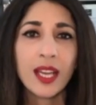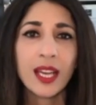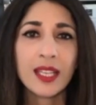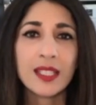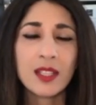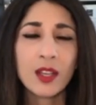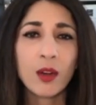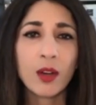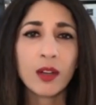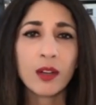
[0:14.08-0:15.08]
as they
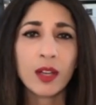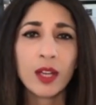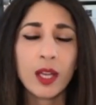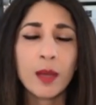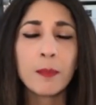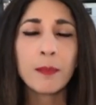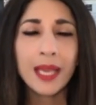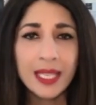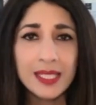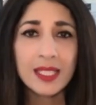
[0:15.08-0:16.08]
are
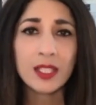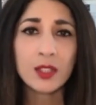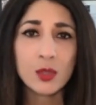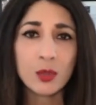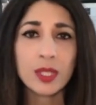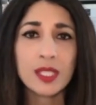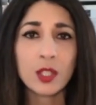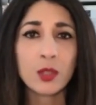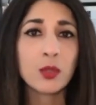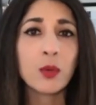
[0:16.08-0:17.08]
amazing stories
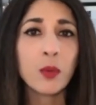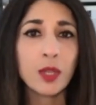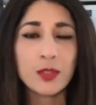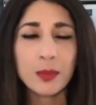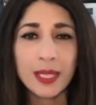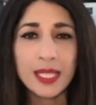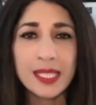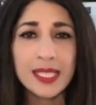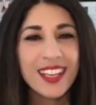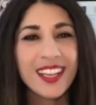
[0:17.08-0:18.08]
that you don't want to miss.
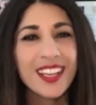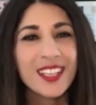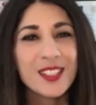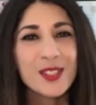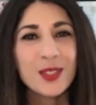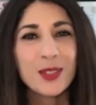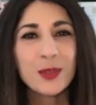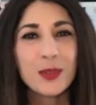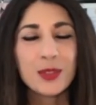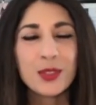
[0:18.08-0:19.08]

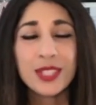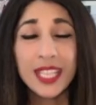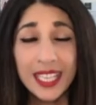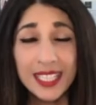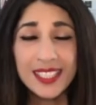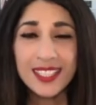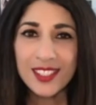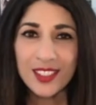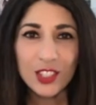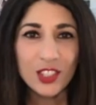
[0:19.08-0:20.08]
So today's
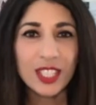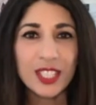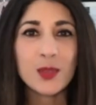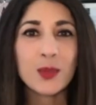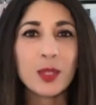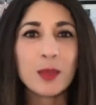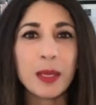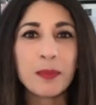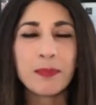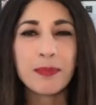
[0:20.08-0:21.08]
discussion is one of
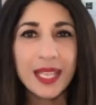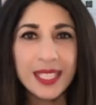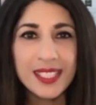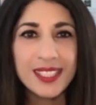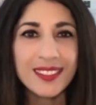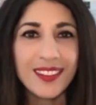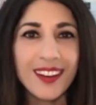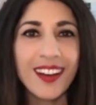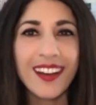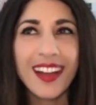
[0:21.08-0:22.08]
my best,
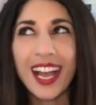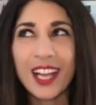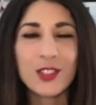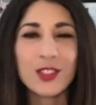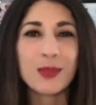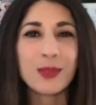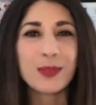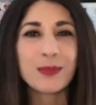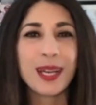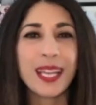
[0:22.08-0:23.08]
actually one
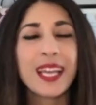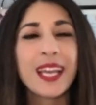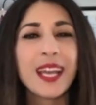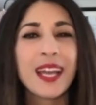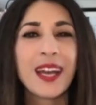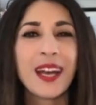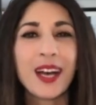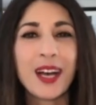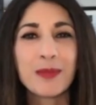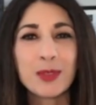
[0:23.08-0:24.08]
of my
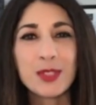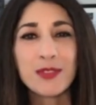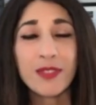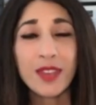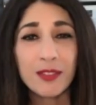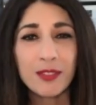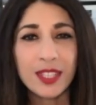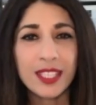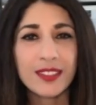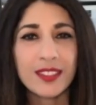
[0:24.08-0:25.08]
most
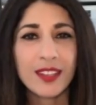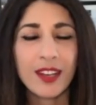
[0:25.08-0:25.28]
favorite